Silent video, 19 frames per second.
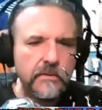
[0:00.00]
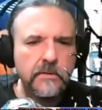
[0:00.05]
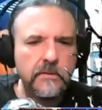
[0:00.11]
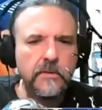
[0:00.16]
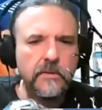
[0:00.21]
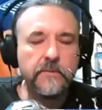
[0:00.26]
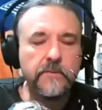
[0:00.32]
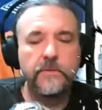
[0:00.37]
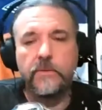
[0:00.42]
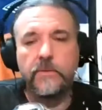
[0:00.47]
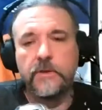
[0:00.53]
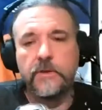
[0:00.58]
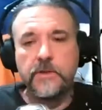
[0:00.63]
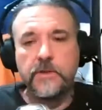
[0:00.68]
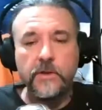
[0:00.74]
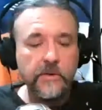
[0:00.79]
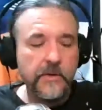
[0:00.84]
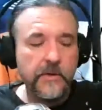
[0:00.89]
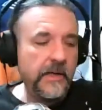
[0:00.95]
Yeah. If you want to
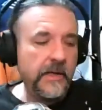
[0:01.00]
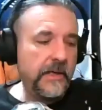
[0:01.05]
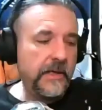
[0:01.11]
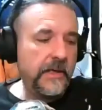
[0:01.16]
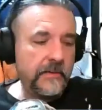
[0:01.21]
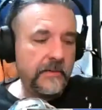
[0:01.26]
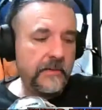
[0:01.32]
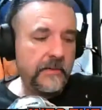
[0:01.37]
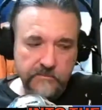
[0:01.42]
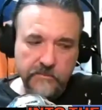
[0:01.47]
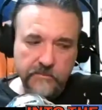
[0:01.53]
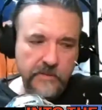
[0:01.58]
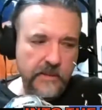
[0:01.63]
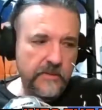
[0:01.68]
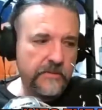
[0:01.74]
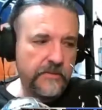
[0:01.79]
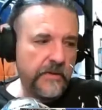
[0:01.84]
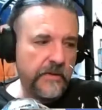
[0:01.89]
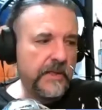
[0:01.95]
donate,
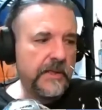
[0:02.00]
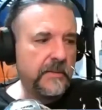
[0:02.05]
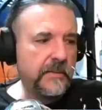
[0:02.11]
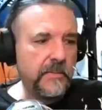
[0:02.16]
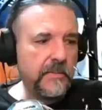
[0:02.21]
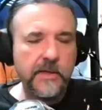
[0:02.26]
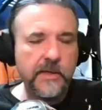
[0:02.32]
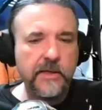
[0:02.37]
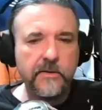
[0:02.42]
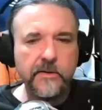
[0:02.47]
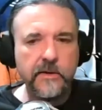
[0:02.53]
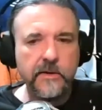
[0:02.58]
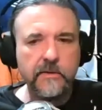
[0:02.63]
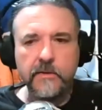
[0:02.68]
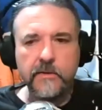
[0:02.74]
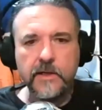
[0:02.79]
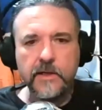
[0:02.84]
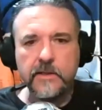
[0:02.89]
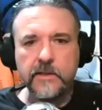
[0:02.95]
that's fine, but I don't
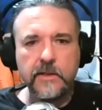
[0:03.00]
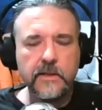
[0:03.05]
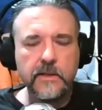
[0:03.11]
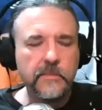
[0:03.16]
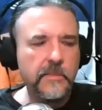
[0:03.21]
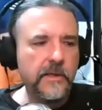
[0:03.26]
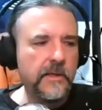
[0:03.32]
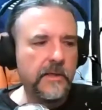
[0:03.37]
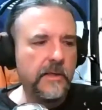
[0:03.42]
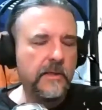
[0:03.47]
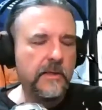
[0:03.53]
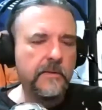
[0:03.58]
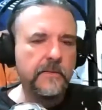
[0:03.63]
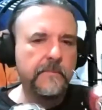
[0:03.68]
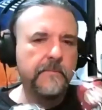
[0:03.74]
ever ask anybody.